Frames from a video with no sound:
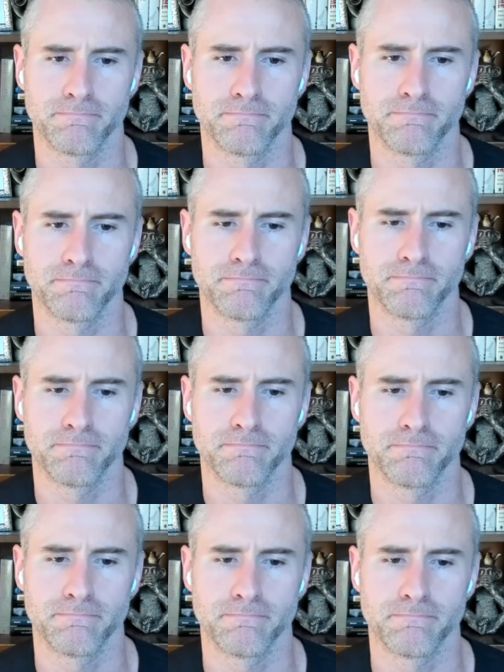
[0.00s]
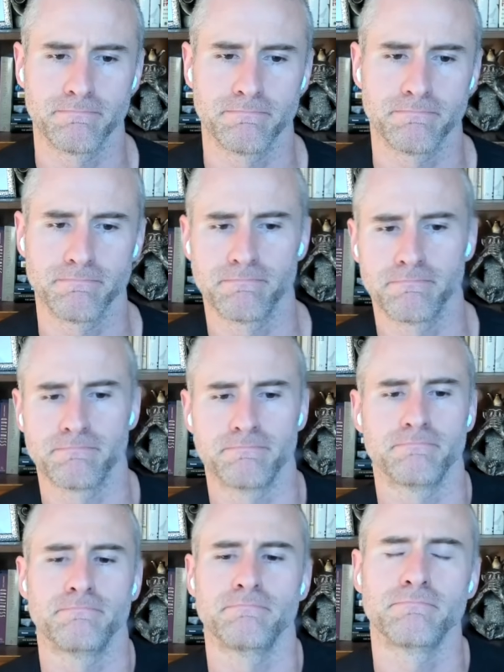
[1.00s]

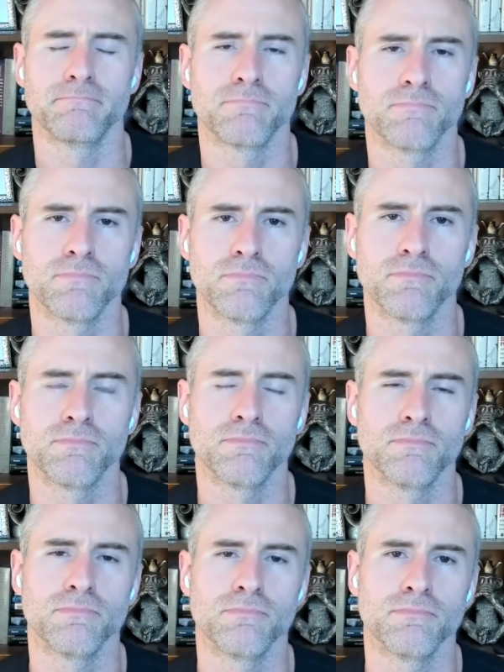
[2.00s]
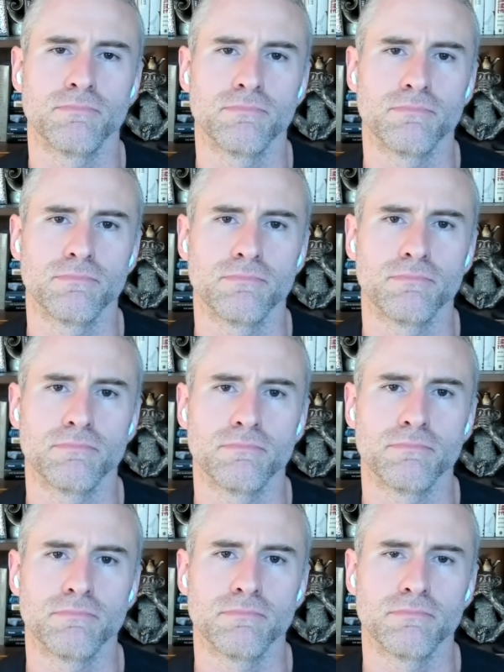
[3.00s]

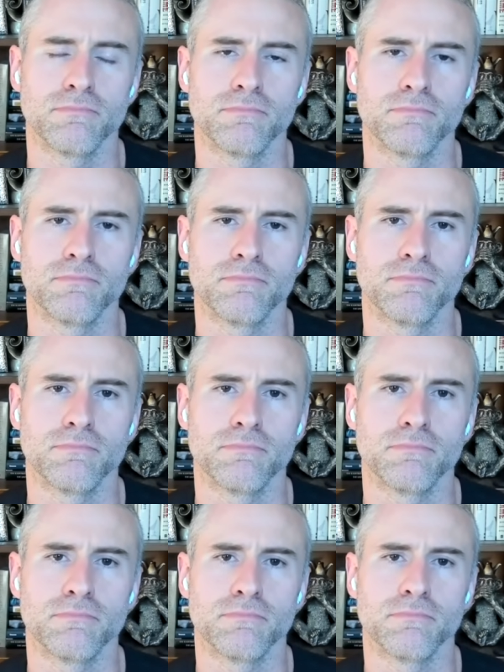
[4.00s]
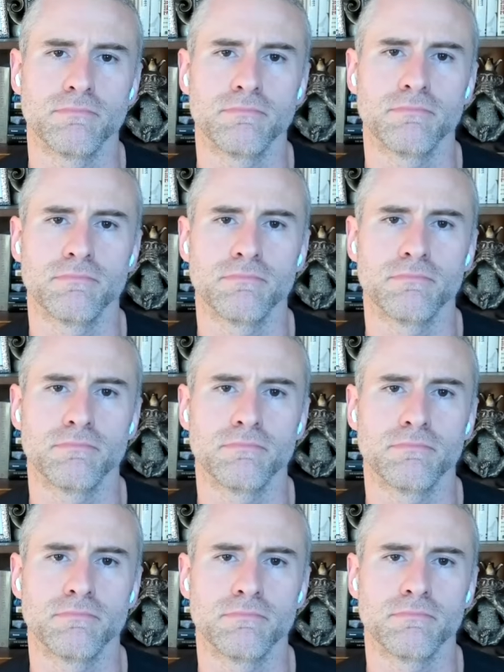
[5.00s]

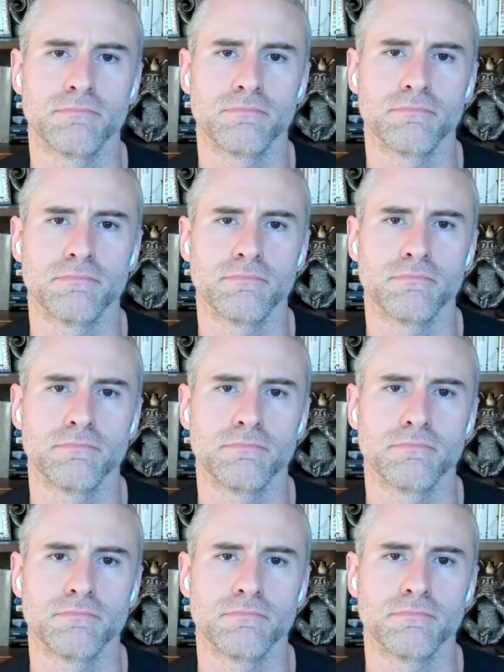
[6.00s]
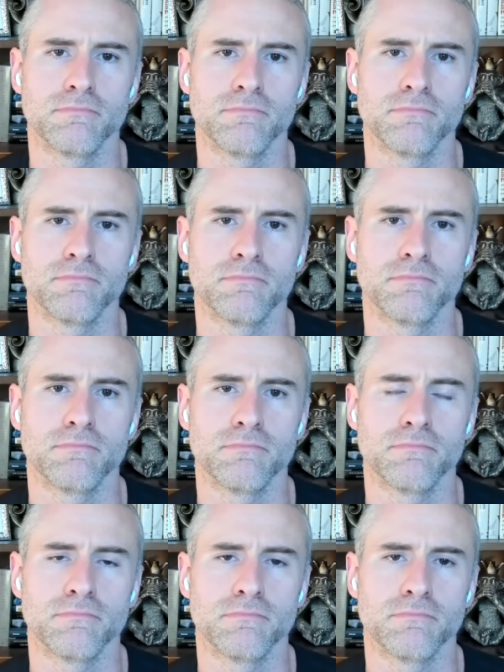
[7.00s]
(silent)